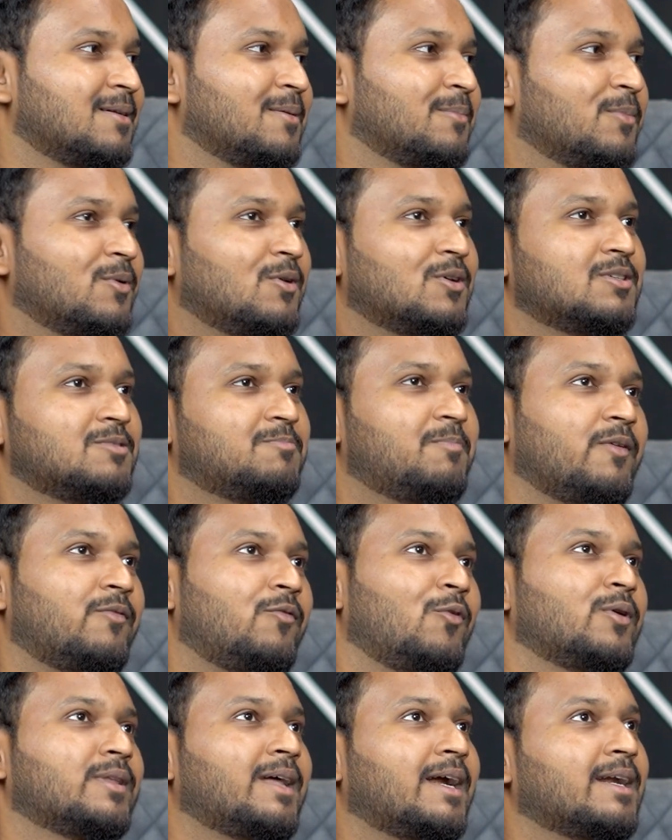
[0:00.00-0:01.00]
Was
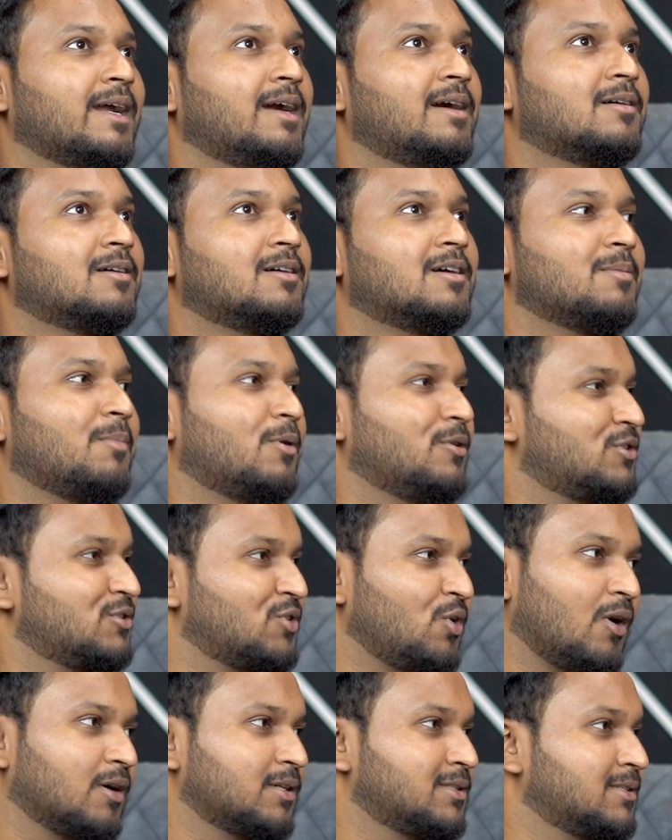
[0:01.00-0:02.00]
before that I'd heard about
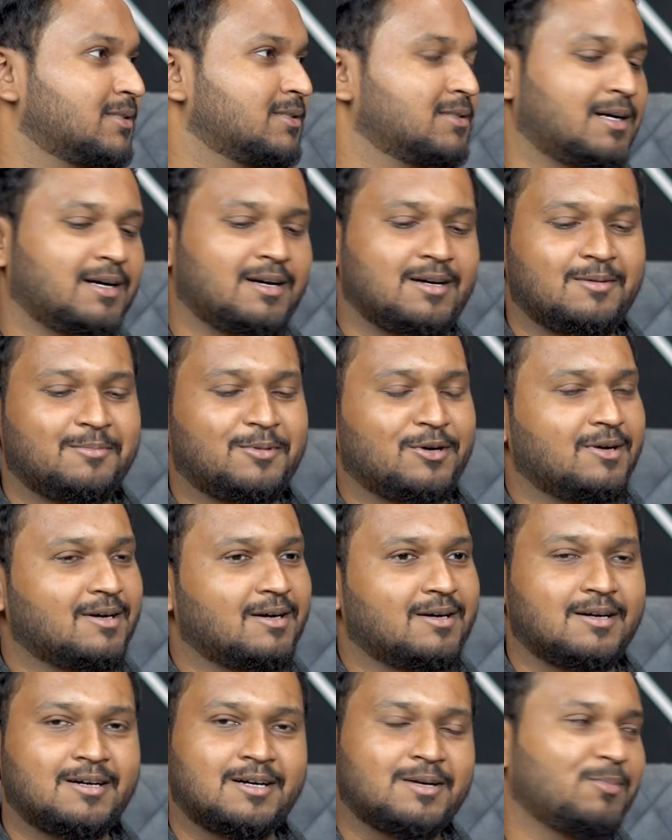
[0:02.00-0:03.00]
stocks, I'd
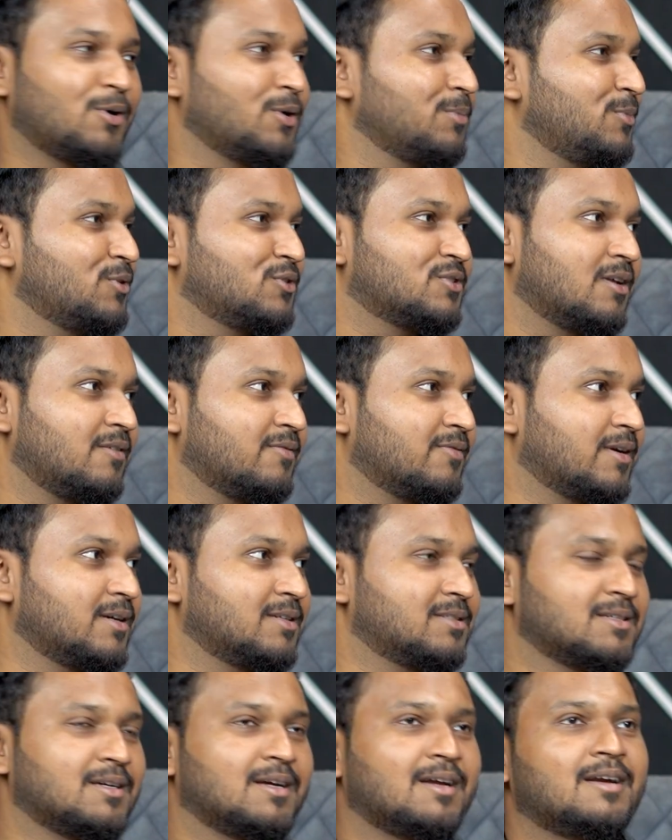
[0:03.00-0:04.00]
heard about mutual
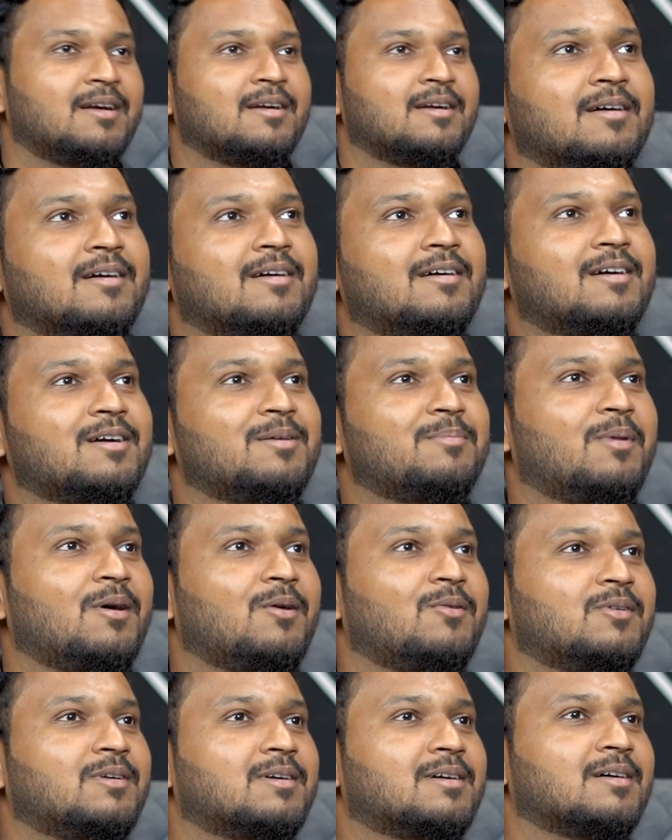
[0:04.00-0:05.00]
funds, heard
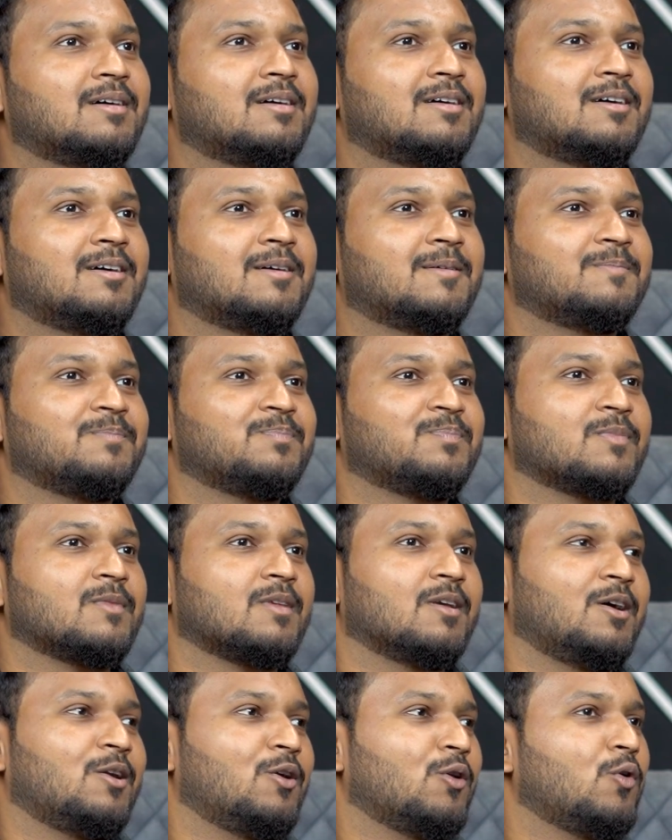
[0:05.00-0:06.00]
about
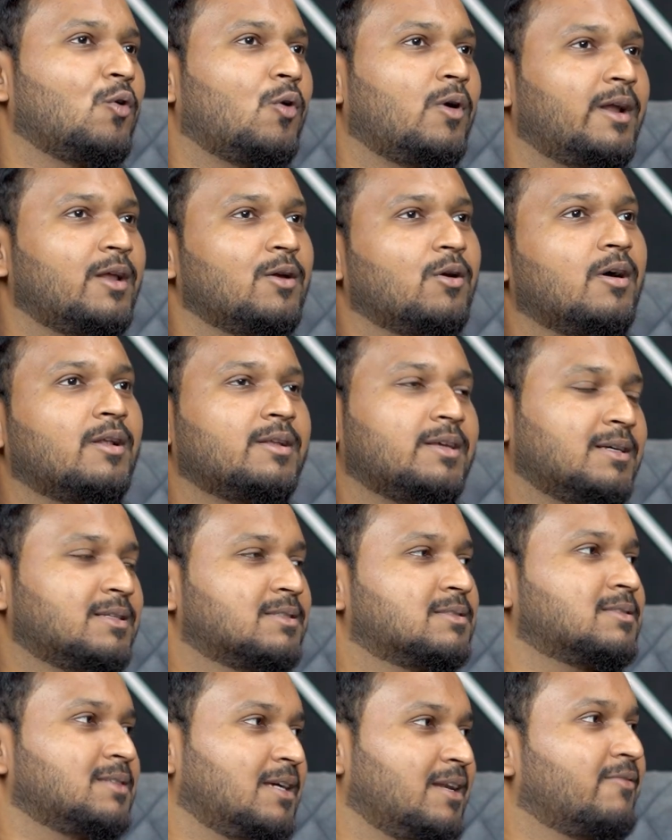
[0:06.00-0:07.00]
gold and all
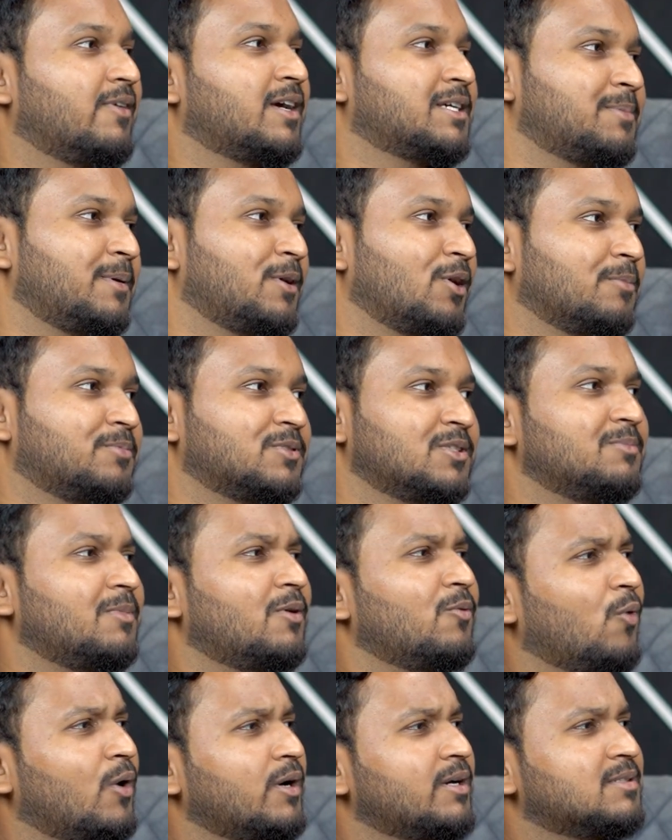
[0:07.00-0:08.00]
these investment options.
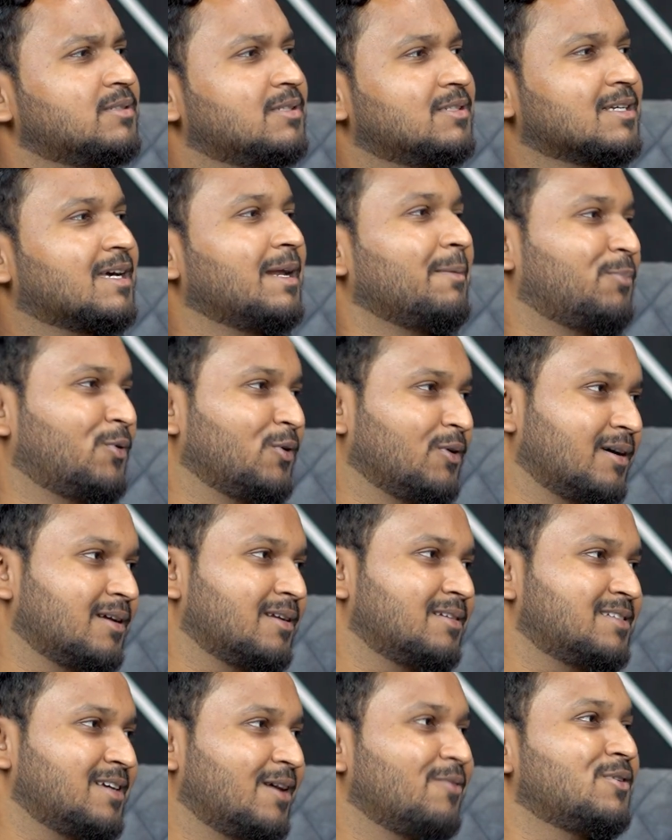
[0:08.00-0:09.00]
But what is this cryptocurrency?